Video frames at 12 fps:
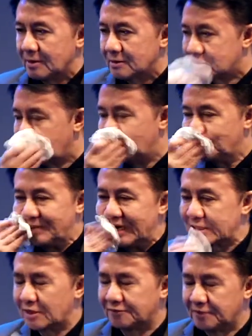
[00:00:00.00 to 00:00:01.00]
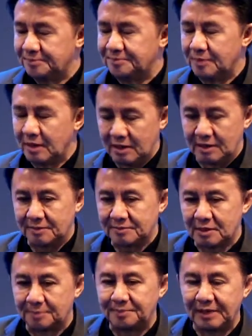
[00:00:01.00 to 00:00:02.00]
some part of the, uh,
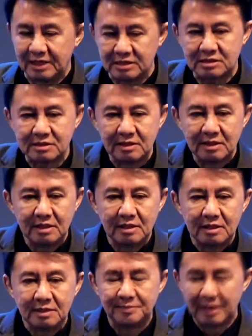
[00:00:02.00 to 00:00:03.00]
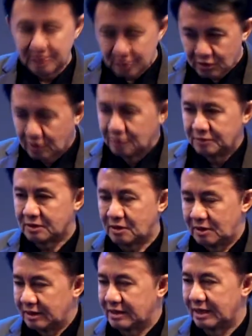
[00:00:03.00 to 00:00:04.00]
the place, Barito, we
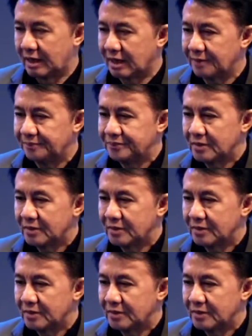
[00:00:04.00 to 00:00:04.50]
call it there.